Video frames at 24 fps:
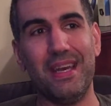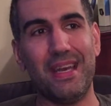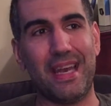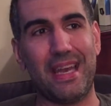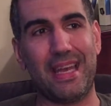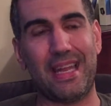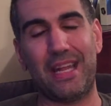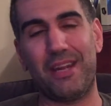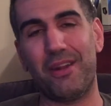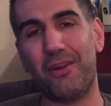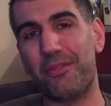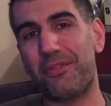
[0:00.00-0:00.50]

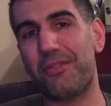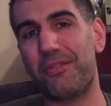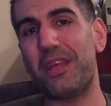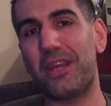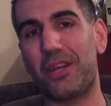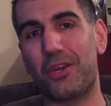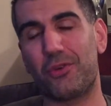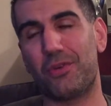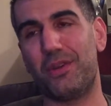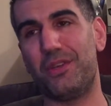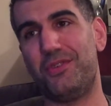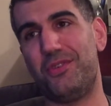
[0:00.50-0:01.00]
And I don't
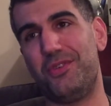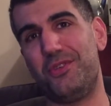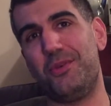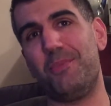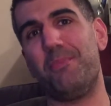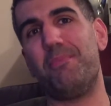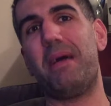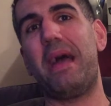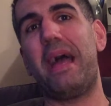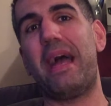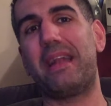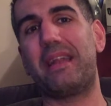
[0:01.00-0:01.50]
think Chris is a
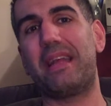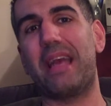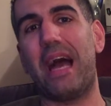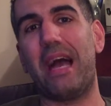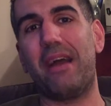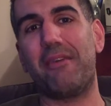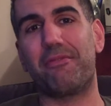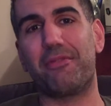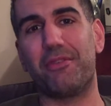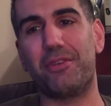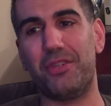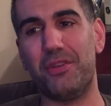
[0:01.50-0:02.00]
bad
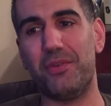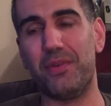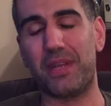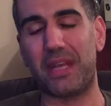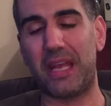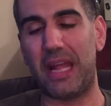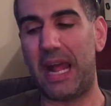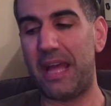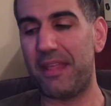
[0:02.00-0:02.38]
guy for doing it.